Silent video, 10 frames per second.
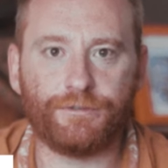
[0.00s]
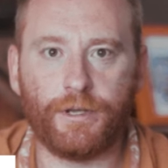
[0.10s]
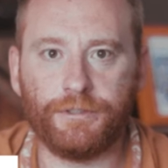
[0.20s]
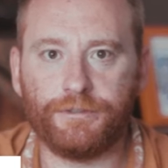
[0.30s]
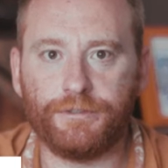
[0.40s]
and
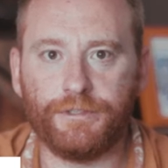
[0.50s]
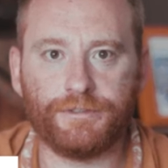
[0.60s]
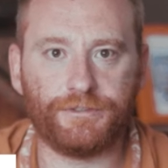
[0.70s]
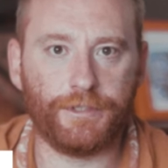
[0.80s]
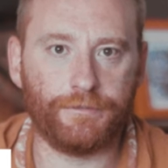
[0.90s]
surrender
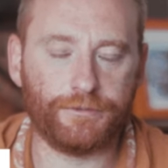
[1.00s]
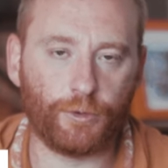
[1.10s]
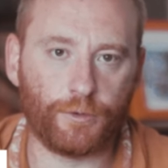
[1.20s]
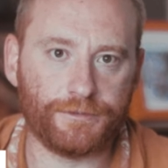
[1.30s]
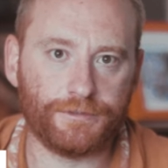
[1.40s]
its
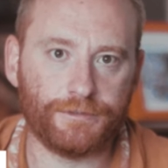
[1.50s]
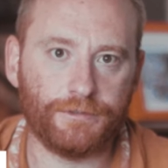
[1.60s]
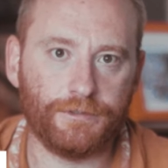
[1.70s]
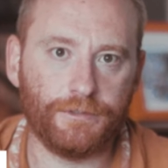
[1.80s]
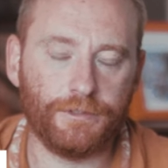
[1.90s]
territories
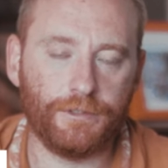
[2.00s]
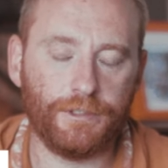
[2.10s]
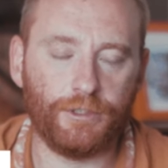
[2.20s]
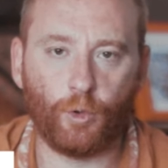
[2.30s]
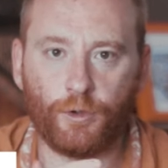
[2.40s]

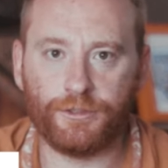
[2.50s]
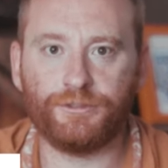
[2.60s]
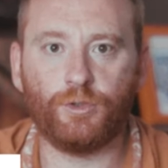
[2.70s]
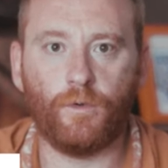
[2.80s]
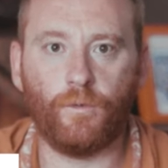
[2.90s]
in
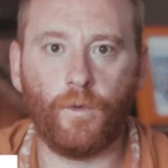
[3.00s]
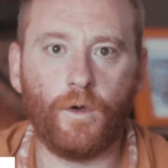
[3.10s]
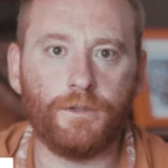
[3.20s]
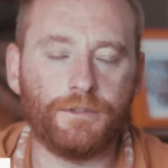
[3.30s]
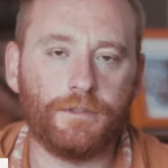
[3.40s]
order to
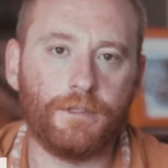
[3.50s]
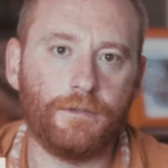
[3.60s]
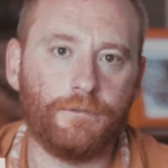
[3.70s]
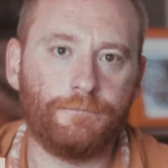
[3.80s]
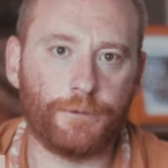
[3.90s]
avoid
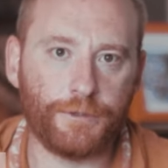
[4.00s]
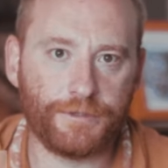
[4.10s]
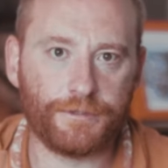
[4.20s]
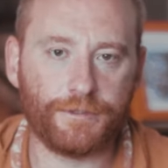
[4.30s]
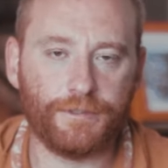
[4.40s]

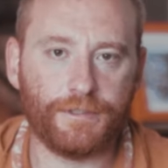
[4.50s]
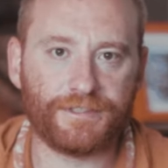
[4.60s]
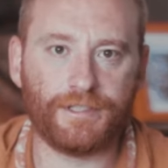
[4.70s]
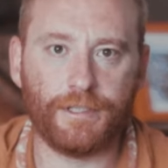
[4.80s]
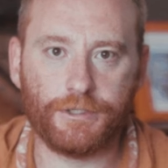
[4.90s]
further
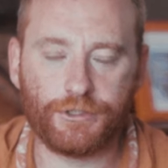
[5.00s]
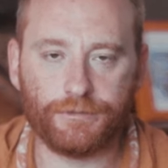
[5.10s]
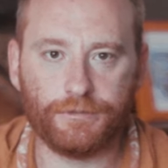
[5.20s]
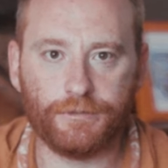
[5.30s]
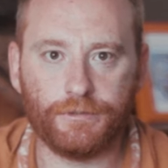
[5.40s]

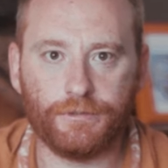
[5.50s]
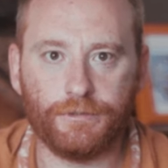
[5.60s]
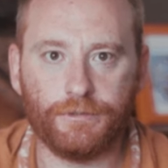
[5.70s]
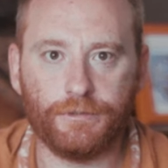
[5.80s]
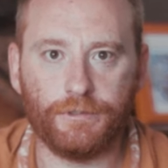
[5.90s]
escalation
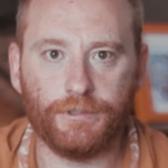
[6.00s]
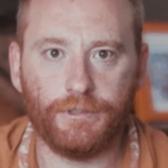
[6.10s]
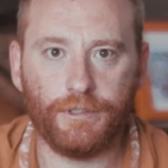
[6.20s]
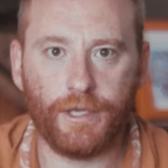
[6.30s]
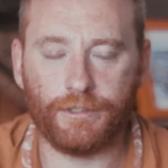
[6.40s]

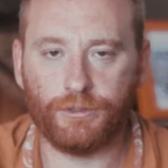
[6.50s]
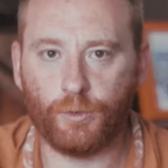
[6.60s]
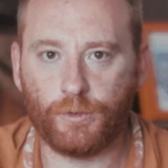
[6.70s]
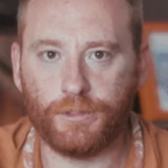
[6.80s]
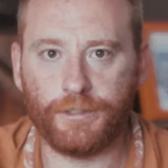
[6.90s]

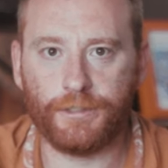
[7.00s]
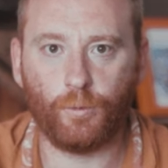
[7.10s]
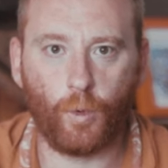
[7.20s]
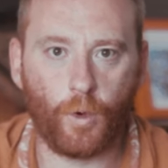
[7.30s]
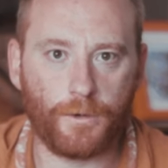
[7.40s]
and
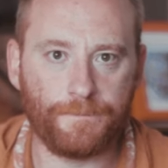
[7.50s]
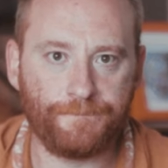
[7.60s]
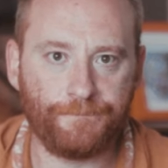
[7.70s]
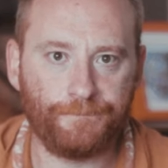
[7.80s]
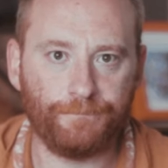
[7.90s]
nuclear war.
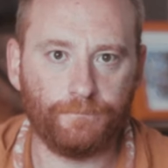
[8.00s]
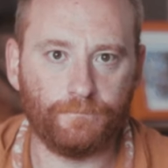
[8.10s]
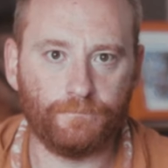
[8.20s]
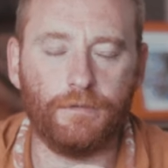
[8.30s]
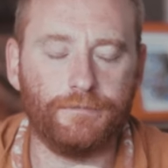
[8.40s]

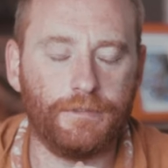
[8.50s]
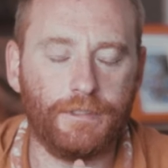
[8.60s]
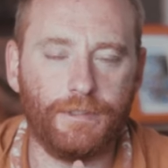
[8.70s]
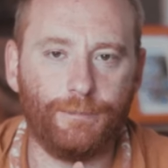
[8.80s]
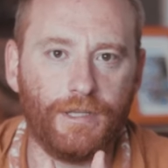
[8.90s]

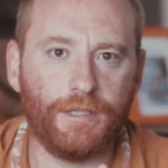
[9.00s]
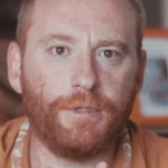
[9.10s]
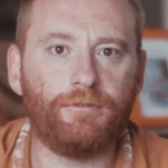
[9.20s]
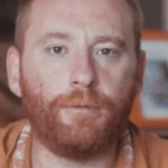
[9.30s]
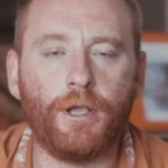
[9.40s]
But
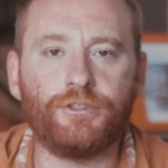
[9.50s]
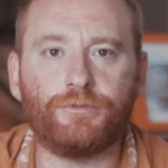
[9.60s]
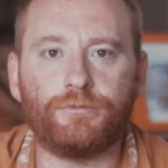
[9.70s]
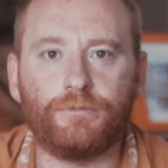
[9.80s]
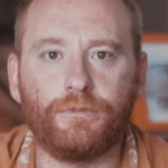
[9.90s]
let me
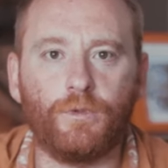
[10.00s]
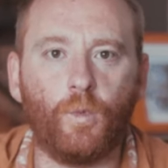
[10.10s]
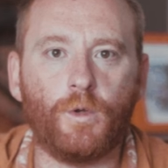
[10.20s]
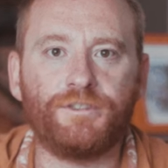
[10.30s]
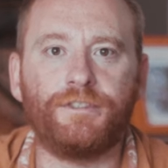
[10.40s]
remind you,
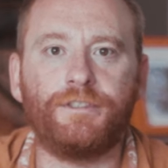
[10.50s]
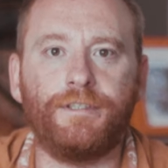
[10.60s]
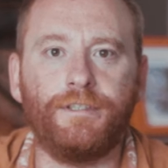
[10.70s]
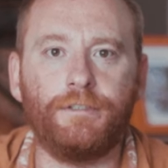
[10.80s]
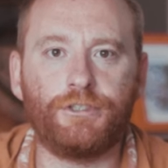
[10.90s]
wasn't
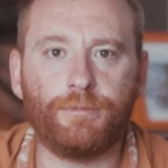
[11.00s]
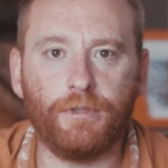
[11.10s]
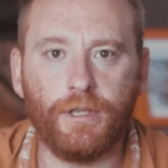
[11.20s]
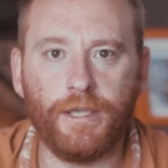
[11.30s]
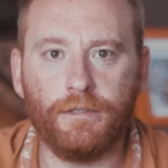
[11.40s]
it Nevil
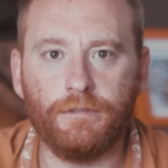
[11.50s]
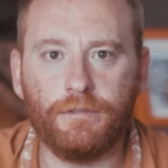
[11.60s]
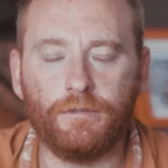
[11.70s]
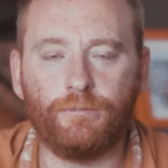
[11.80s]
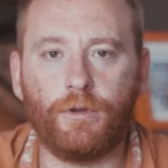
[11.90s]
Chamberlain
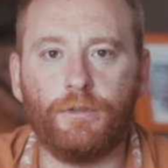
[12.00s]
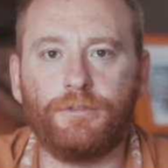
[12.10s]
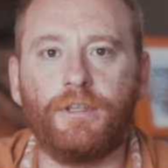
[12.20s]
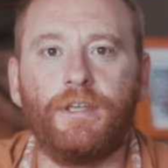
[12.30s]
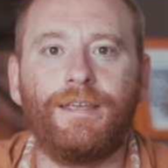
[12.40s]
who
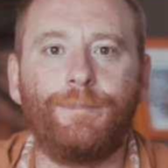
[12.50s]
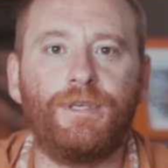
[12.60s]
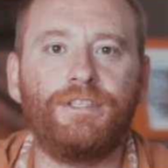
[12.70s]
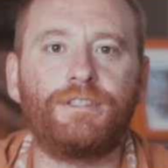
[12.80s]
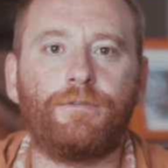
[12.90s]
brought
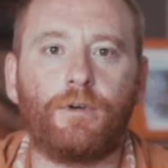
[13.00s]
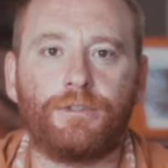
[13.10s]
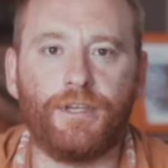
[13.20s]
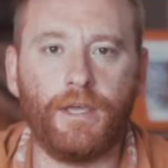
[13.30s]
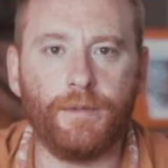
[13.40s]
peace of
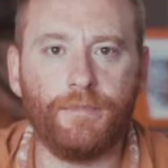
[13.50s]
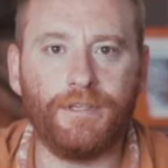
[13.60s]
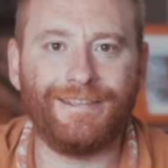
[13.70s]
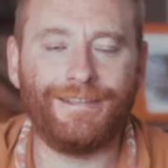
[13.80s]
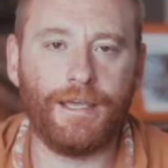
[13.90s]
our
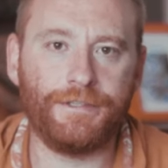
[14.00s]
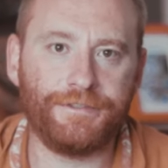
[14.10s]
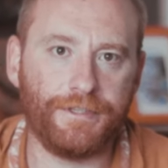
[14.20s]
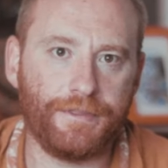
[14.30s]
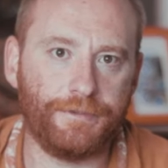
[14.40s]
time in
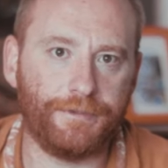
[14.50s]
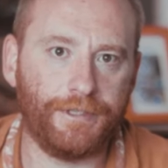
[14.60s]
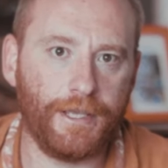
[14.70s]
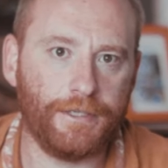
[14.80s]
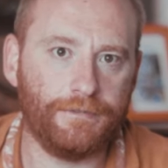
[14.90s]

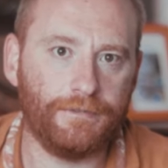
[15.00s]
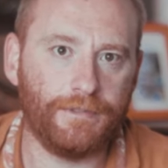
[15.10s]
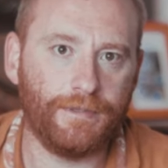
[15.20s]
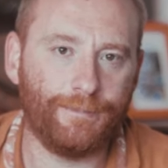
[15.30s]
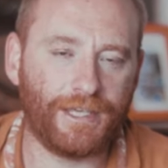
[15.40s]
1938,
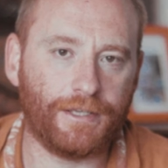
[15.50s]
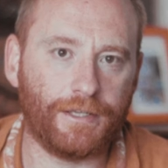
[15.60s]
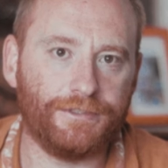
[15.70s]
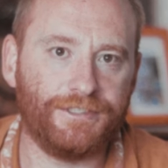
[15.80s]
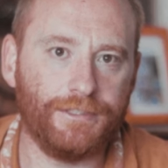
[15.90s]

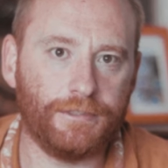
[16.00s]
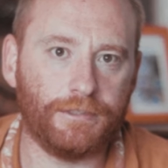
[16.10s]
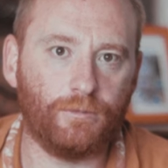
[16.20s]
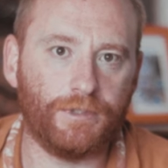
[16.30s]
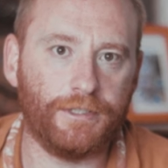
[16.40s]
making a
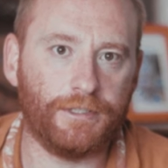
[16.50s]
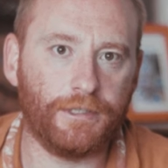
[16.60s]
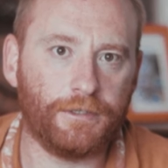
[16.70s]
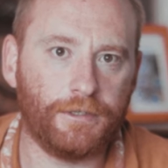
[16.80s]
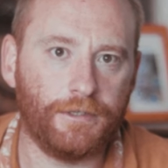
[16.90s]
deal with
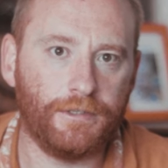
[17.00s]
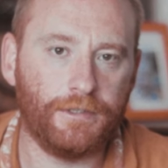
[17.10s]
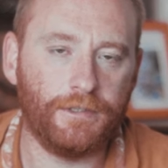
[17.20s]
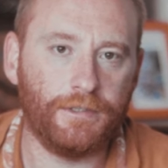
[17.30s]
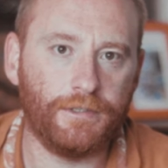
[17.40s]
Hitler,
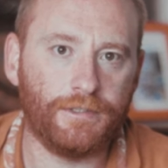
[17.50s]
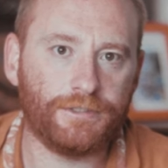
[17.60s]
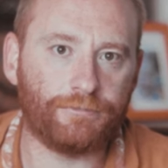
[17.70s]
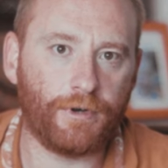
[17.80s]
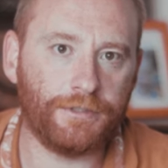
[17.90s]

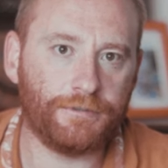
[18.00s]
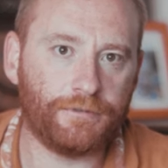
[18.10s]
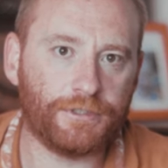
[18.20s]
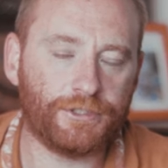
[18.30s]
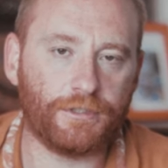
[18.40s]

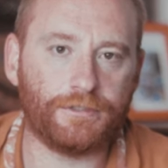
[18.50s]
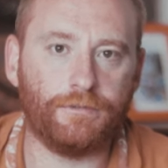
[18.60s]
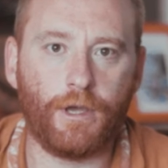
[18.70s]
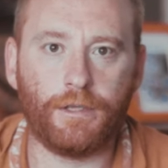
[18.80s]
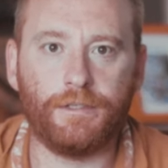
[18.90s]
surrendering
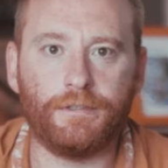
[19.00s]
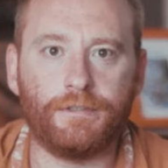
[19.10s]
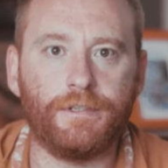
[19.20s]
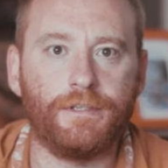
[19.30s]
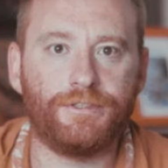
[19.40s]

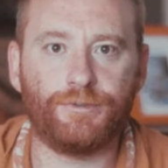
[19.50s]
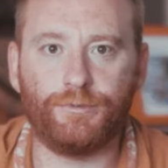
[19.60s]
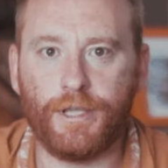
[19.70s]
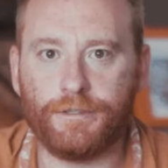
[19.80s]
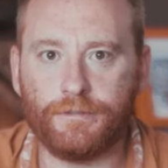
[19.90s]
Czechoslovakian
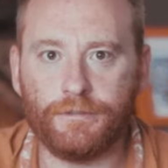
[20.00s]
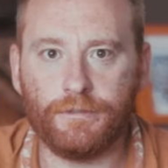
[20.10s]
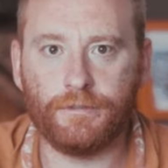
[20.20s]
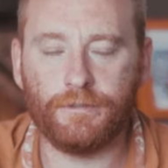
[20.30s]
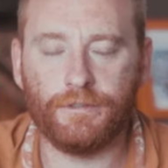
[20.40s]

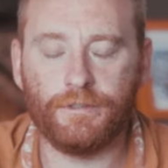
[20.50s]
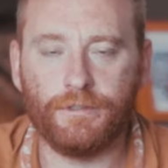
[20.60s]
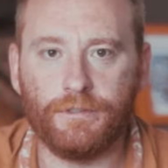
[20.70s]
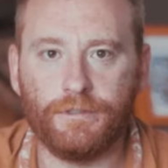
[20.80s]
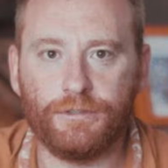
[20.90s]
Sudeten
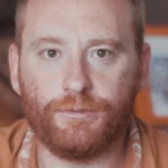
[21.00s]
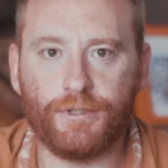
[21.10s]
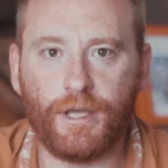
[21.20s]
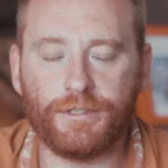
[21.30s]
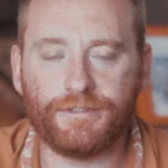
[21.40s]
to
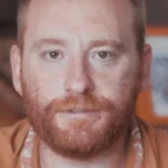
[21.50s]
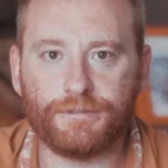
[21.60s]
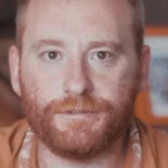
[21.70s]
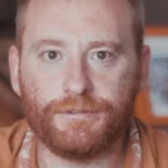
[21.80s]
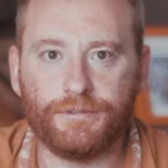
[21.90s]
the
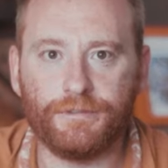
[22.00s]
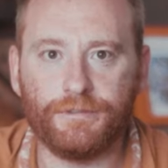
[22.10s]
Nazis?